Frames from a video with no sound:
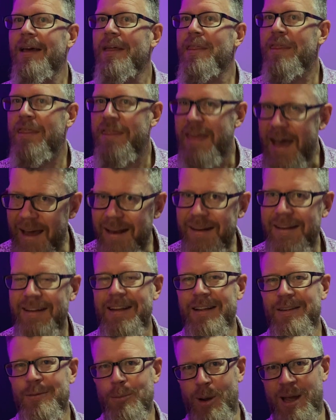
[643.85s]
That
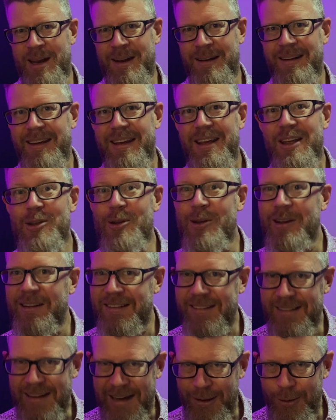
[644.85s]
is when you can
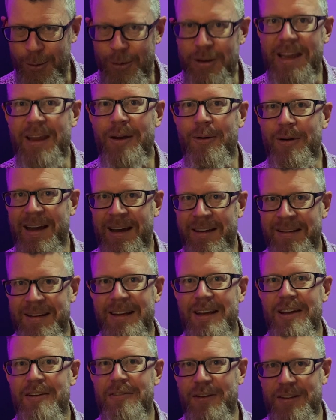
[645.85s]
start looking around
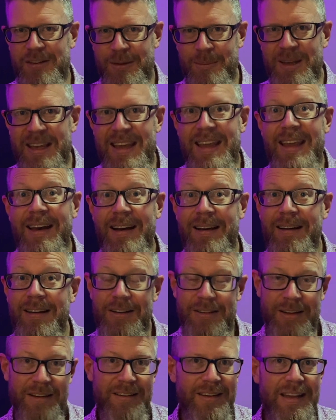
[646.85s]
for some gear
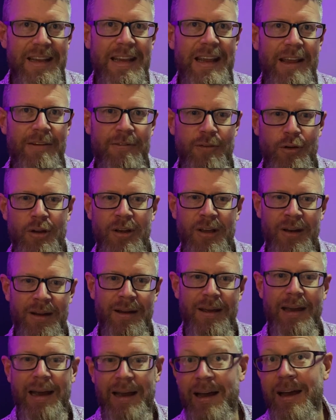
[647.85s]
to see if you can
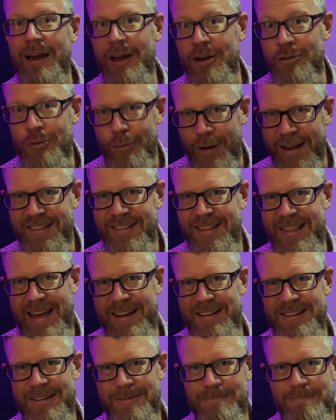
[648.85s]
address
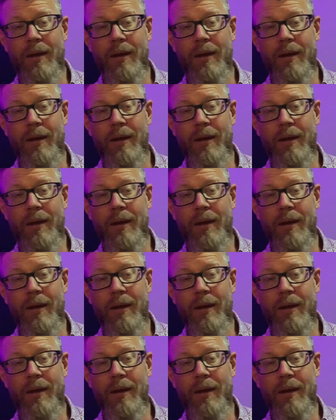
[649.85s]
that.